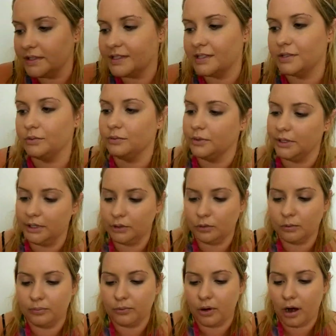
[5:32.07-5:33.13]
This is a really
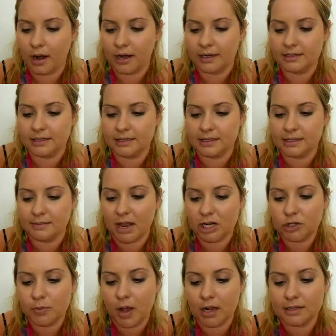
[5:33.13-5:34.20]
cool product. It's
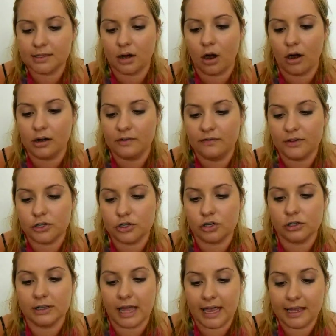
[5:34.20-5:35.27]
Smashbox
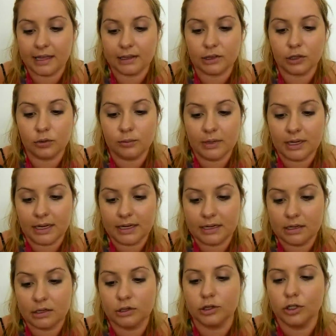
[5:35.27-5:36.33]
Artificial Light
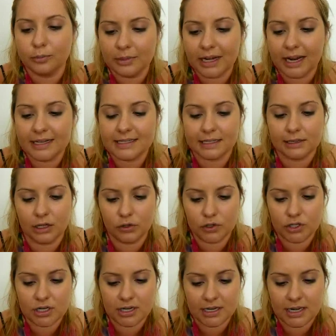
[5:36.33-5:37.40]
Luminizing
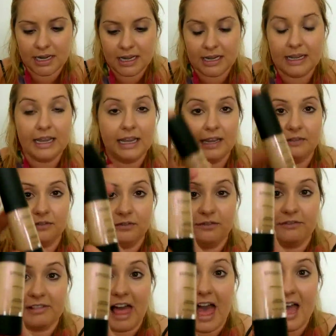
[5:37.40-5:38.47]
Lotion
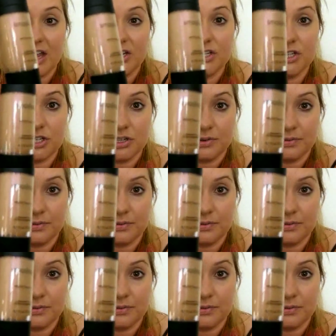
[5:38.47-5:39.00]
in Flash.